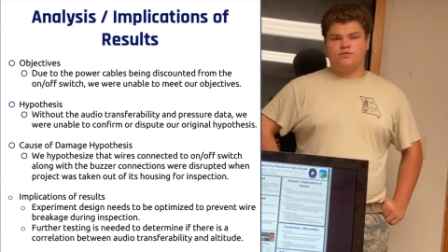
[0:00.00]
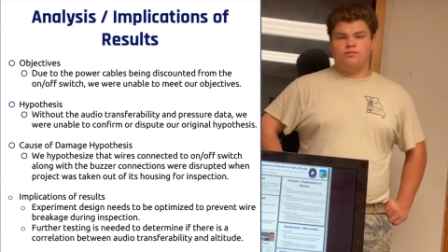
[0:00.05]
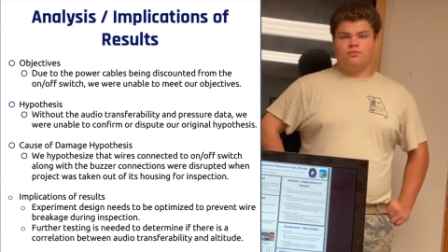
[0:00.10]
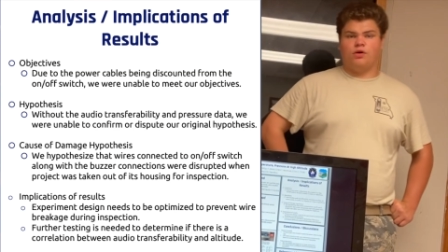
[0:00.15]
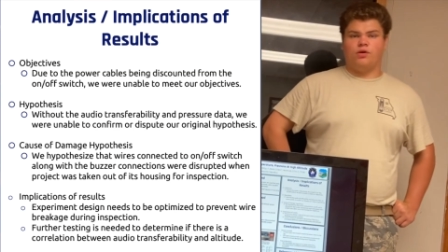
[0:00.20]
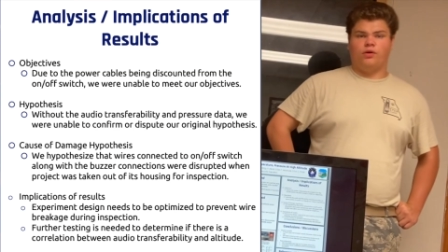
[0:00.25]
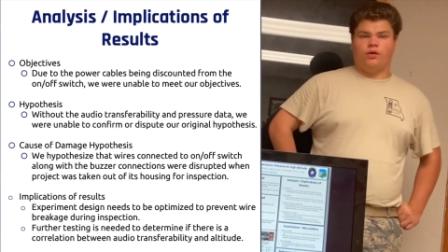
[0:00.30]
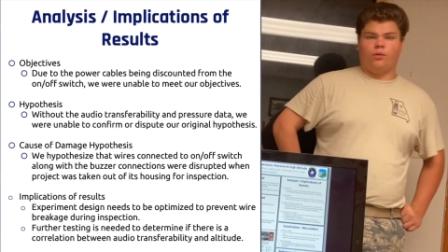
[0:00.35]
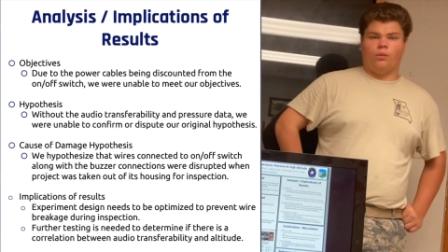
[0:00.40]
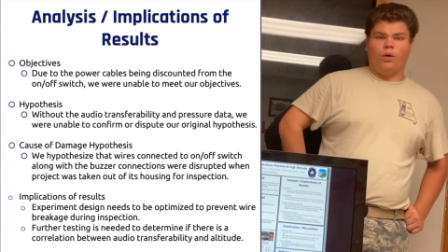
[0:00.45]

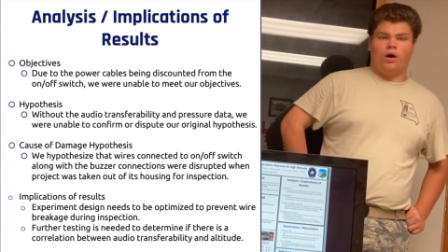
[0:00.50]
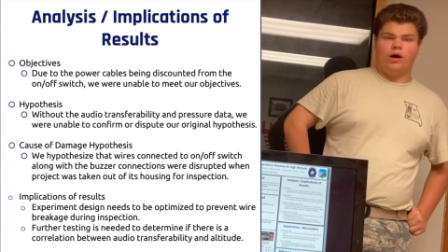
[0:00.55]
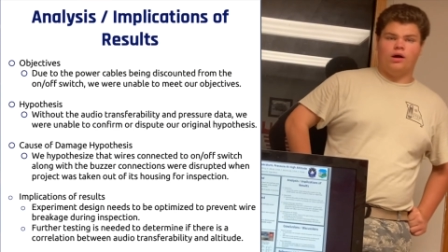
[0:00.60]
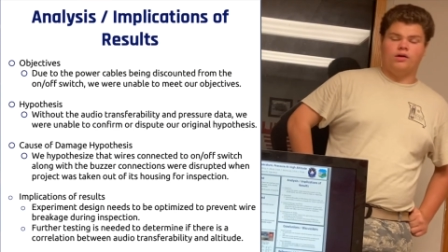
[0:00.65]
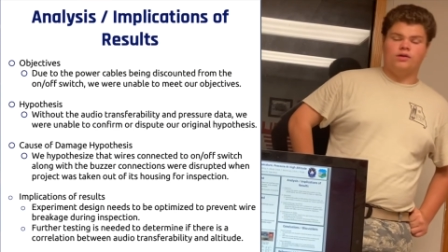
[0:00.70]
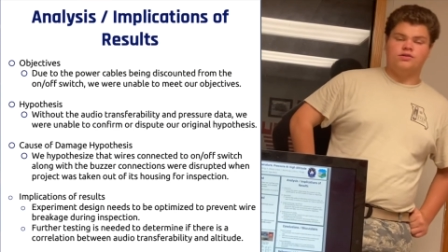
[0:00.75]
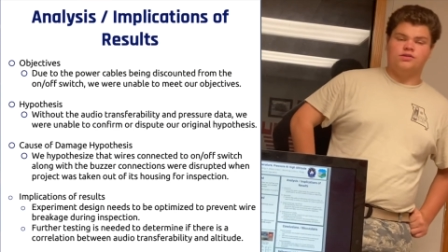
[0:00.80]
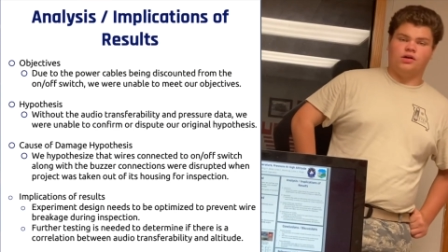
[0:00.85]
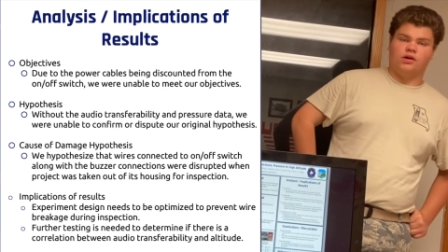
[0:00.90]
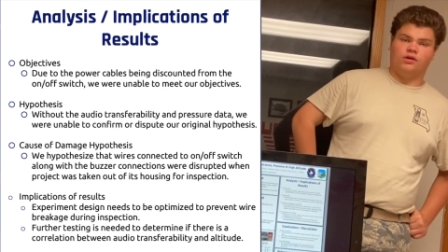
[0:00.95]
broken
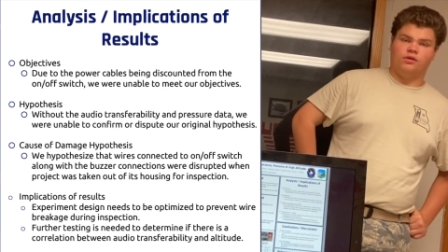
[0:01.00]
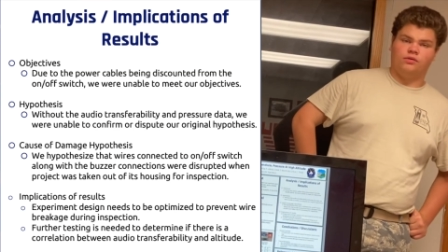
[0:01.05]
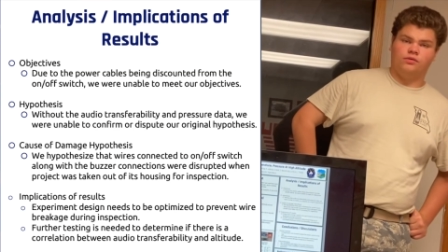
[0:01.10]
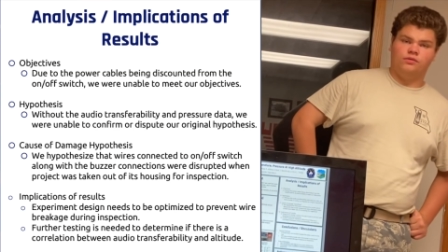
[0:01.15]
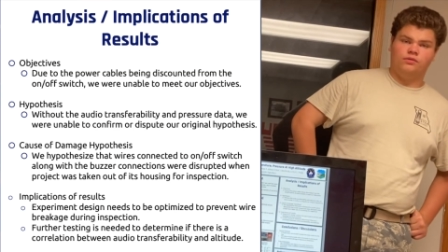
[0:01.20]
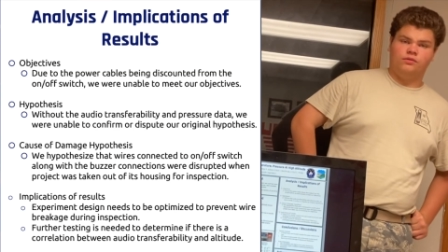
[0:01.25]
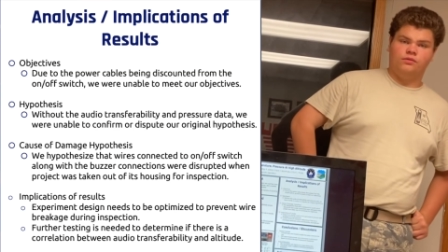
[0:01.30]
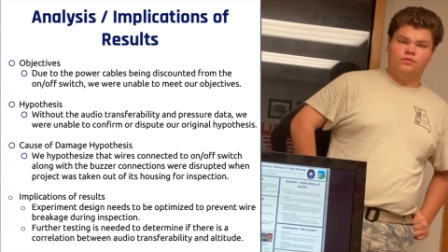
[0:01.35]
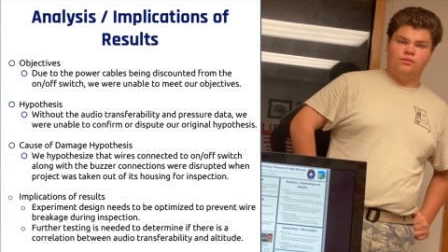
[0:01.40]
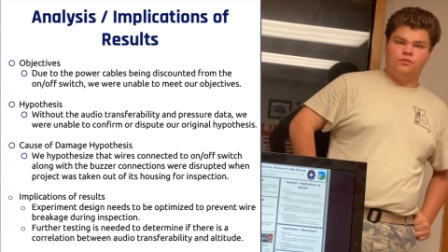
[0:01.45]
wires on
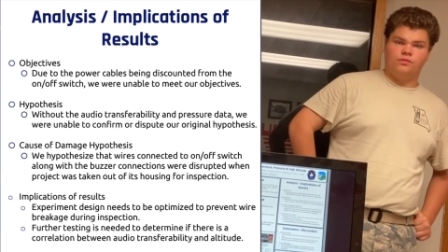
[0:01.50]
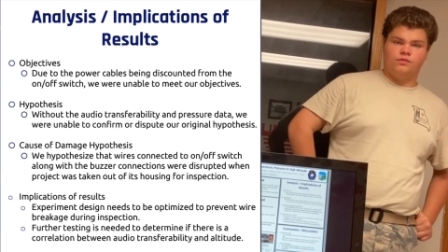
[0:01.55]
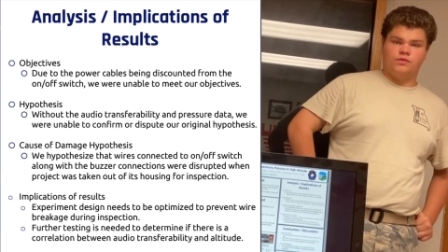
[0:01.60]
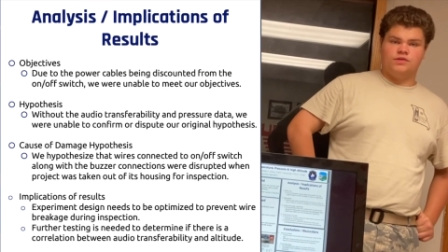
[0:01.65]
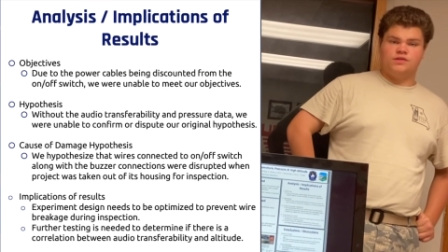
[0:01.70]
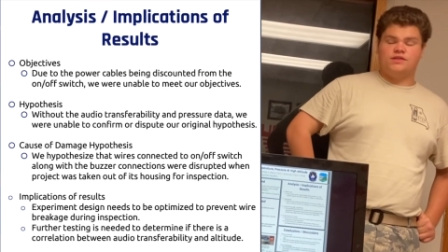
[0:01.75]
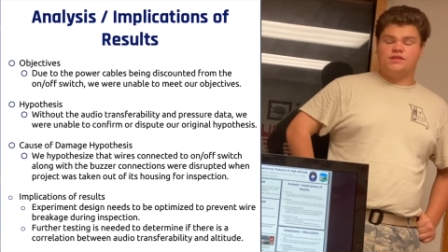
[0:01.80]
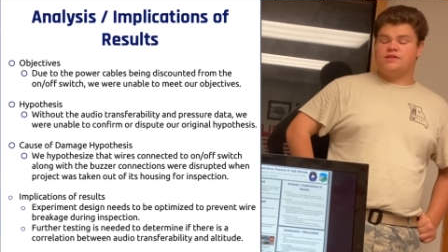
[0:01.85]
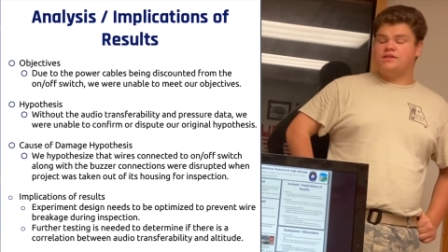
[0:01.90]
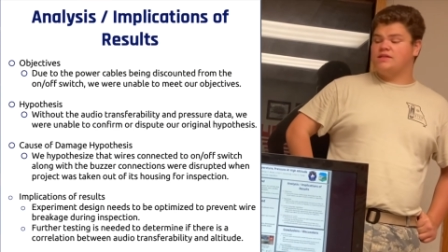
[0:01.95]

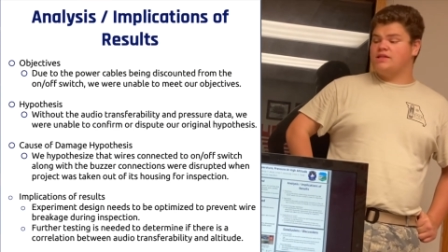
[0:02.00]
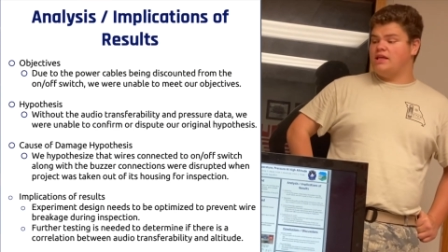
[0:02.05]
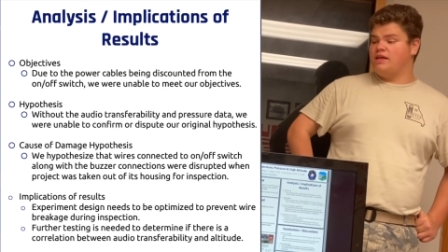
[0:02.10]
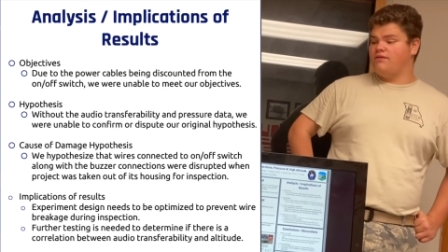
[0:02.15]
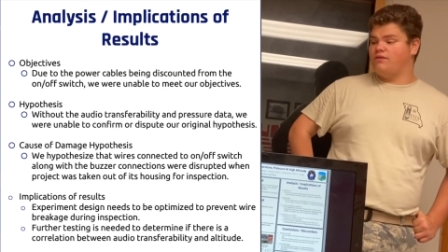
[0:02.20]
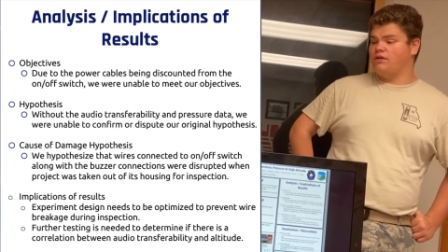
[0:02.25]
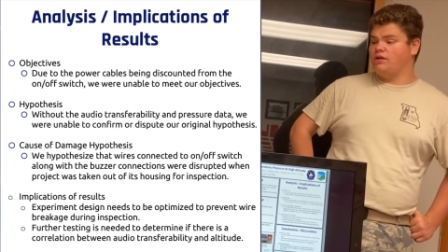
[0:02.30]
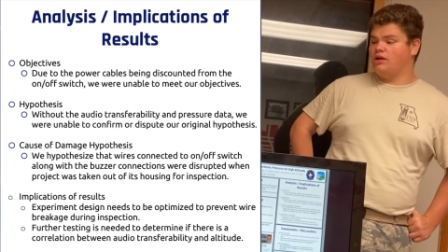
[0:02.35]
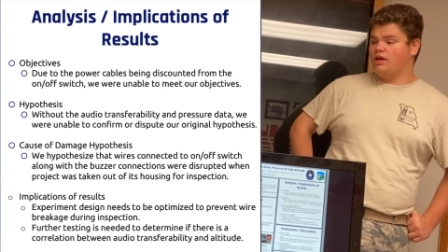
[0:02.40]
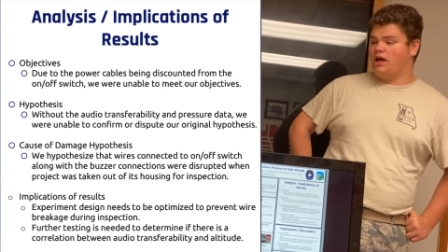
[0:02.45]

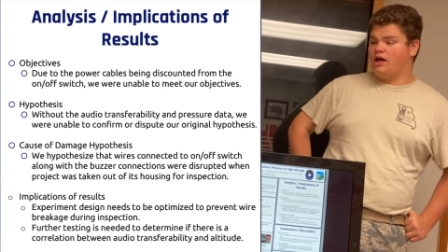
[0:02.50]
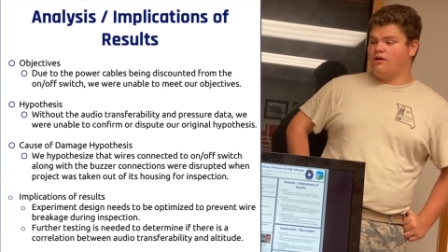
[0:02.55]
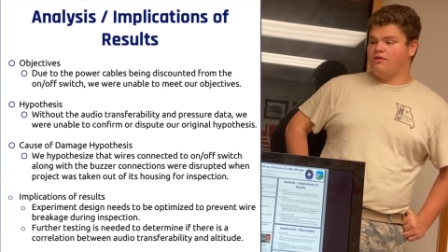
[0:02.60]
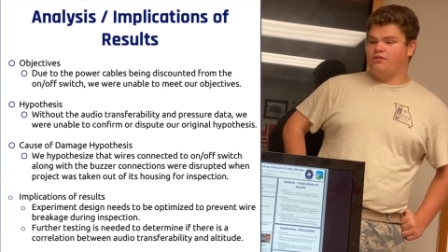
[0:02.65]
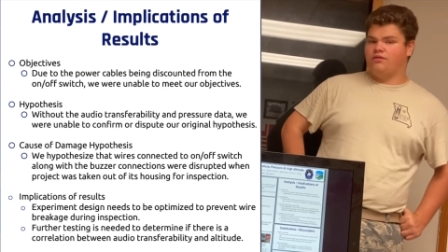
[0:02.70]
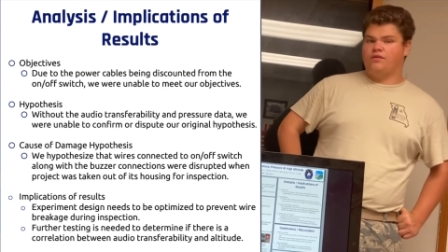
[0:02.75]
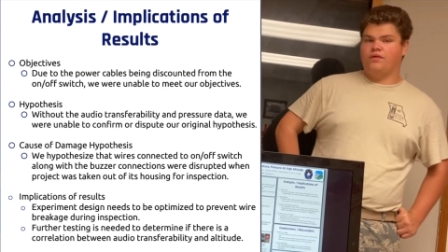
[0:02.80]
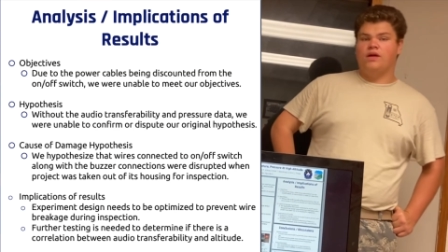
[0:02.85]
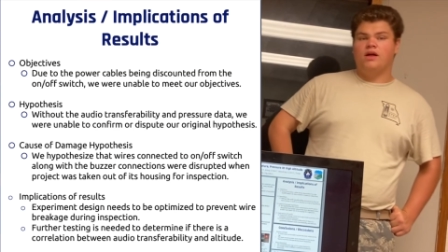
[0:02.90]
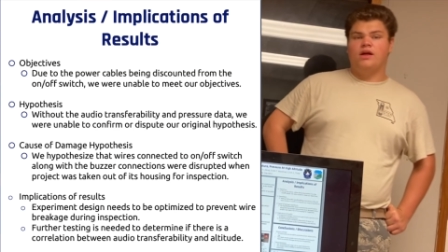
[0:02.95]
receival
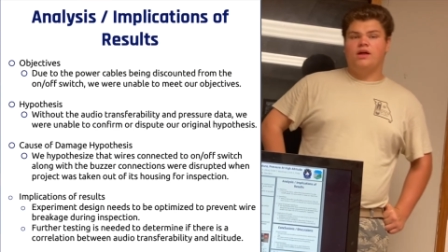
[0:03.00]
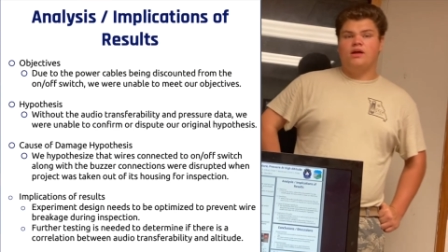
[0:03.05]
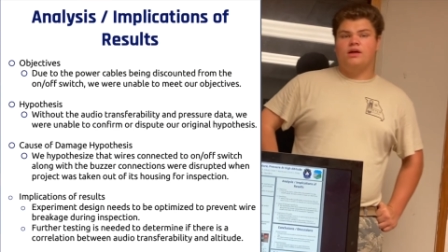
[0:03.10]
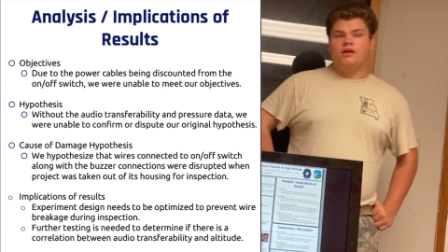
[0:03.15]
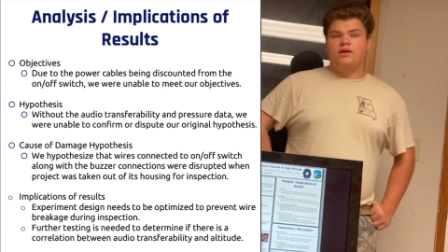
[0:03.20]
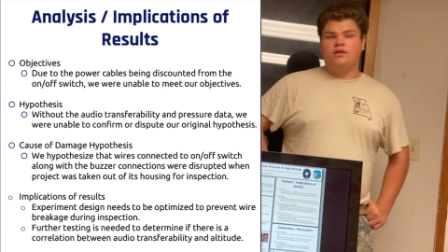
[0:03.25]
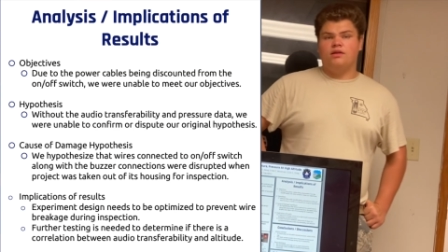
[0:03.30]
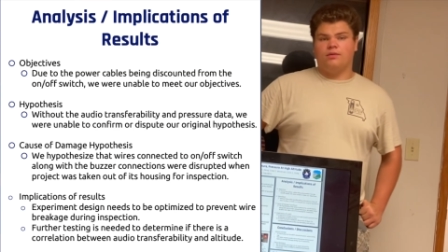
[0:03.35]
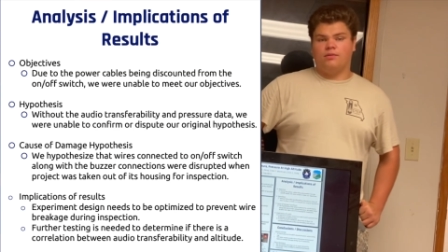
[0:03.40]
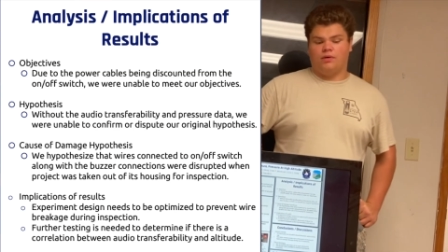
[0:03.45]
of
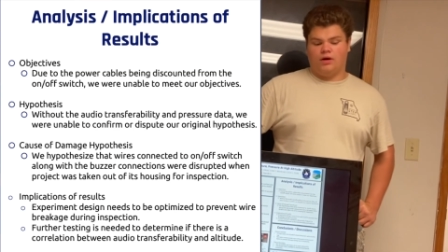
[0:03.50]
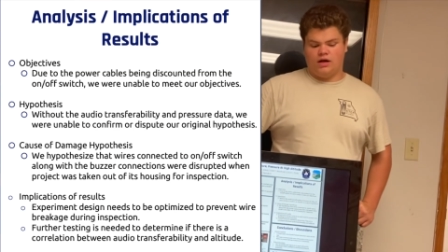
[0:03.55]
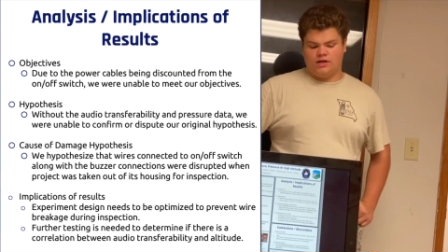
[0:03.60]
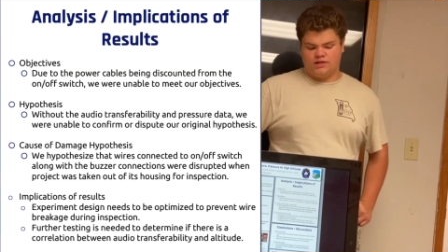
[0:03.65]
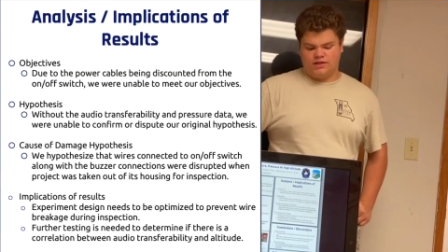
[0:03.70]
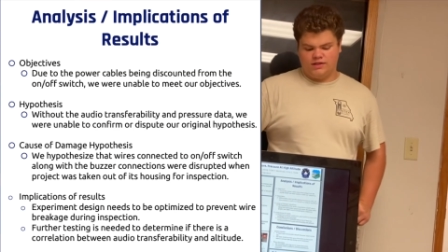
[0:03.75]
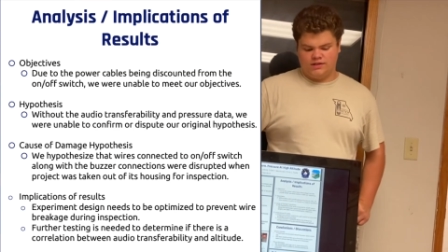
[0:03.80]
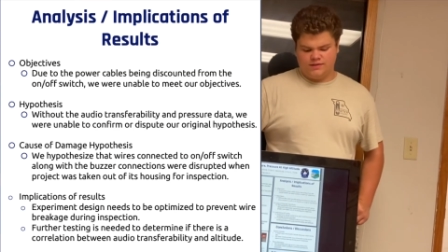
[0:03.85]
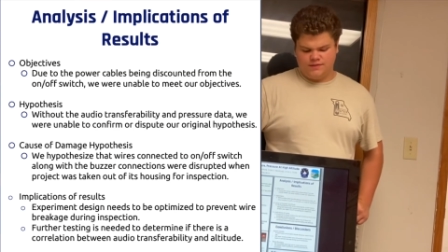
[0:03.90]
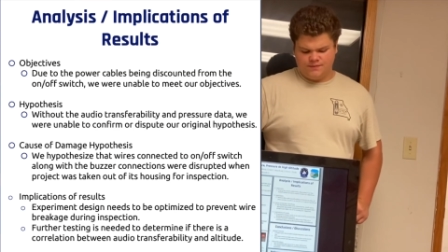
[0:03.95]
the
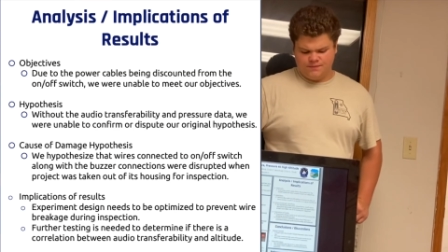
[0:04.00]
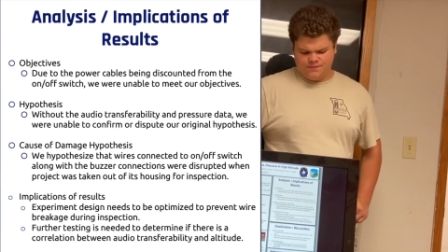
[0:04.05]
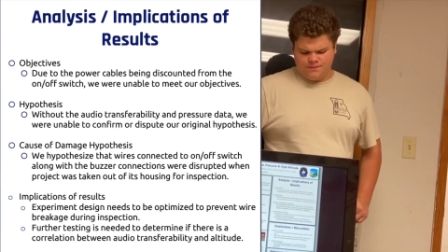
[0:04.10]
project.